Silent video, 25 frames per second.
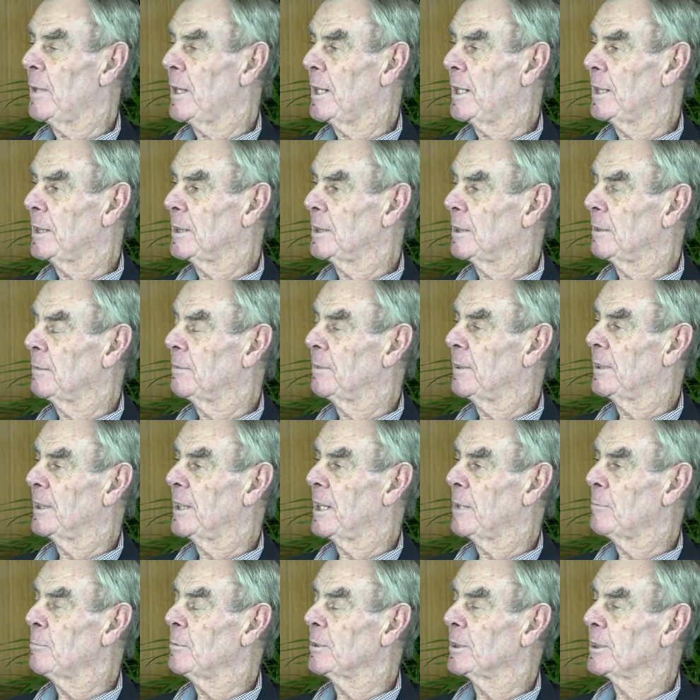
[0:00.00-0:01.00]
manager for the
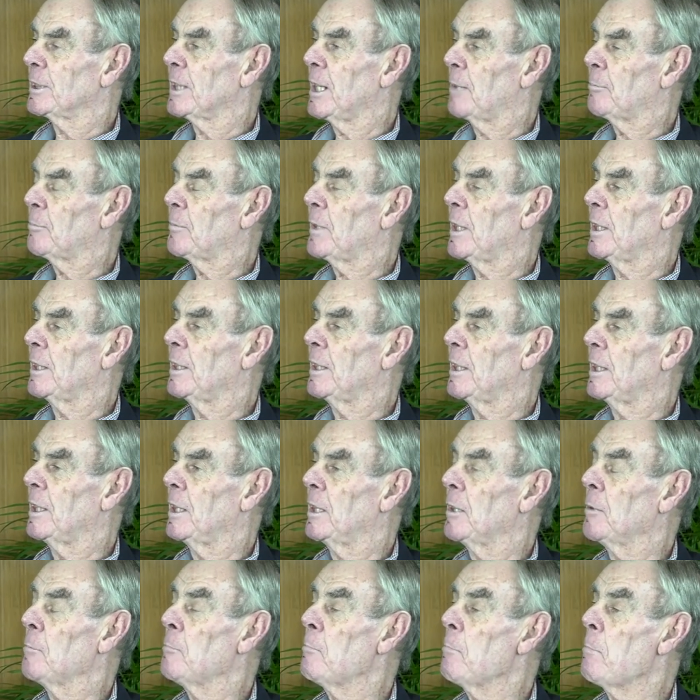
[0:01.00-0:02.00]
Admirals Cup that
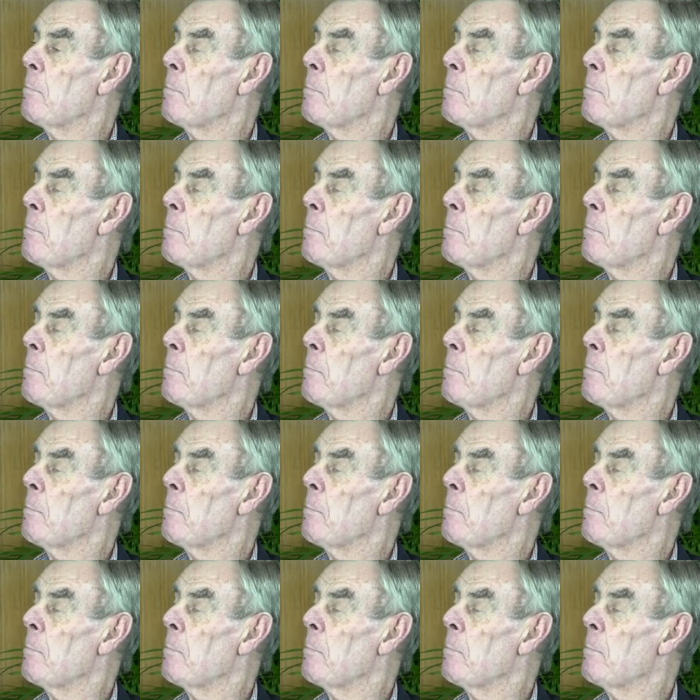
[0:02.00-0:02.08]
year.